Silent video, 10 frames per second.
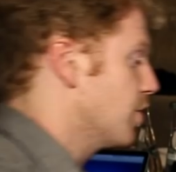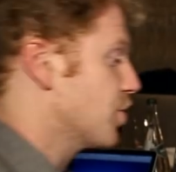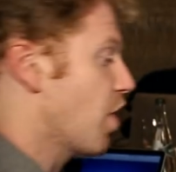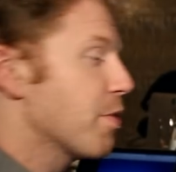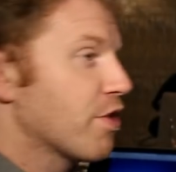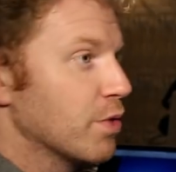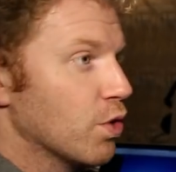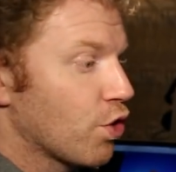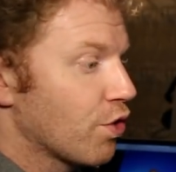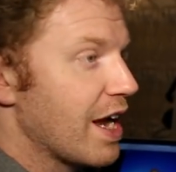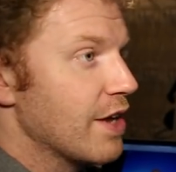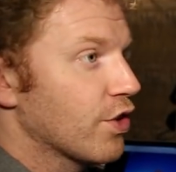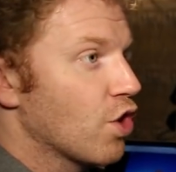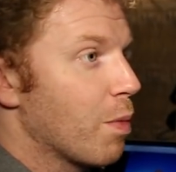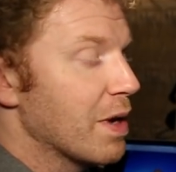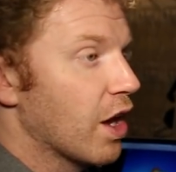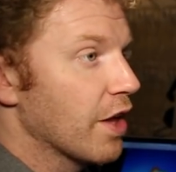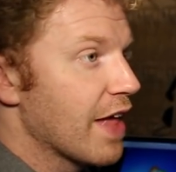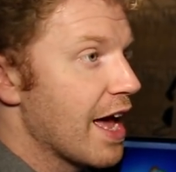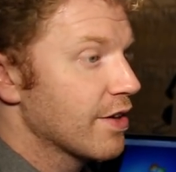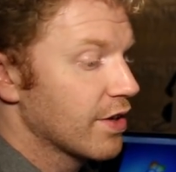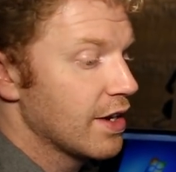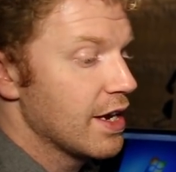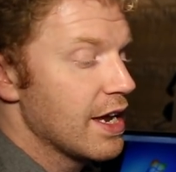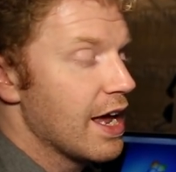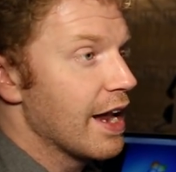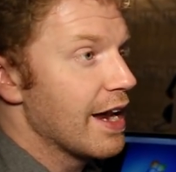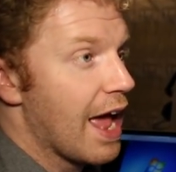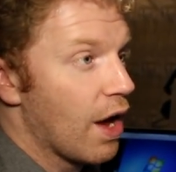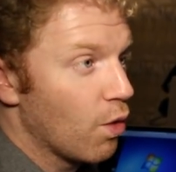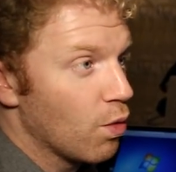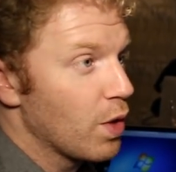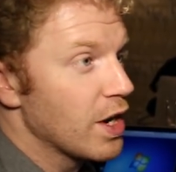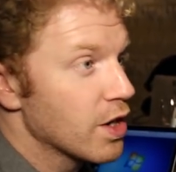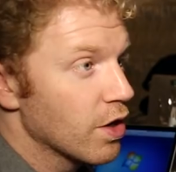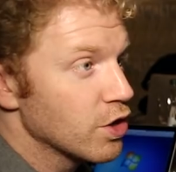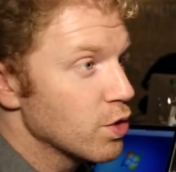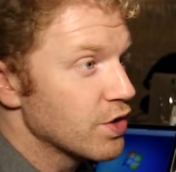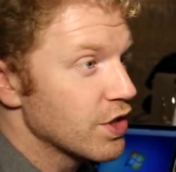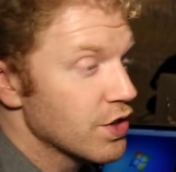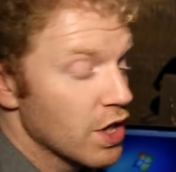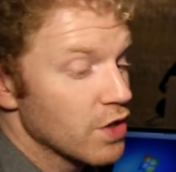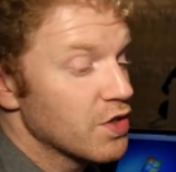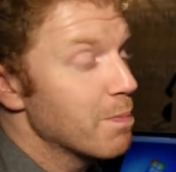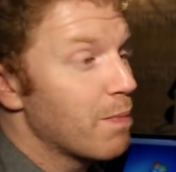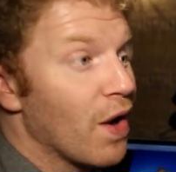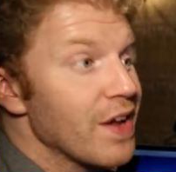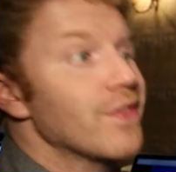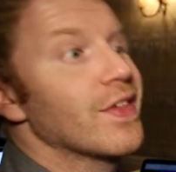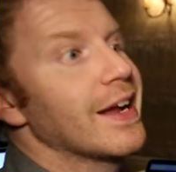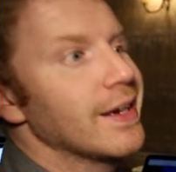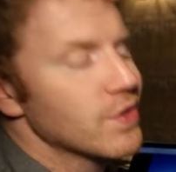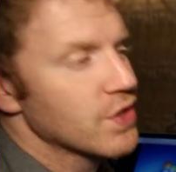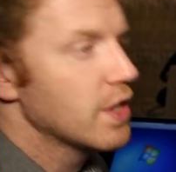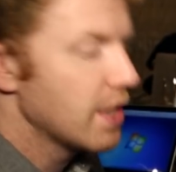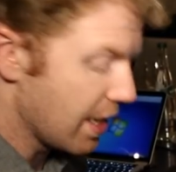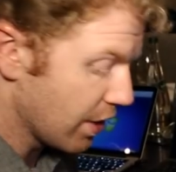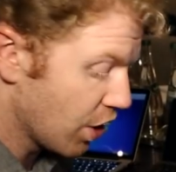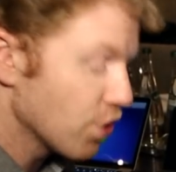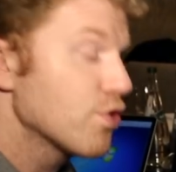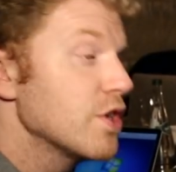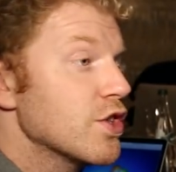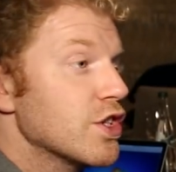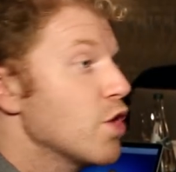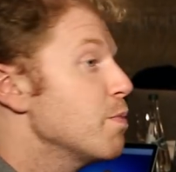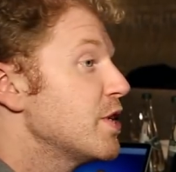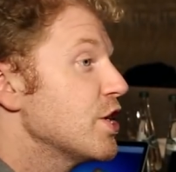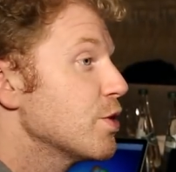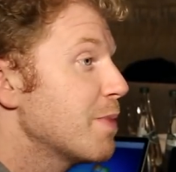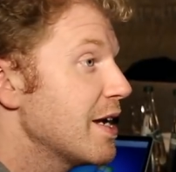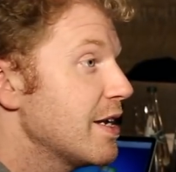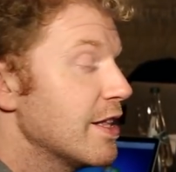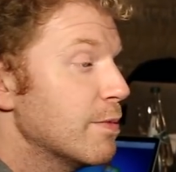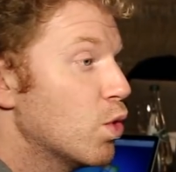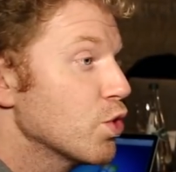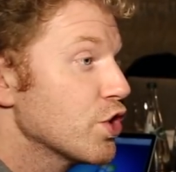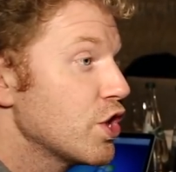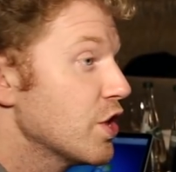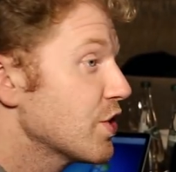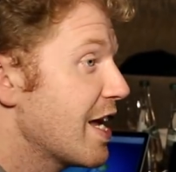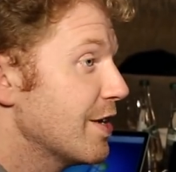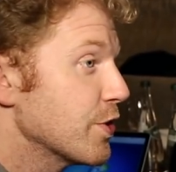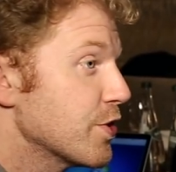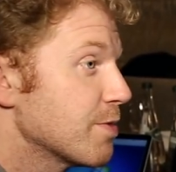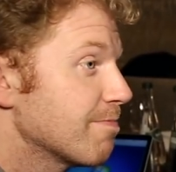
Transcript: the cybercriminal creates a copy like that, and now we can go and use this to buy things in countries that don't participate in the more secure standards.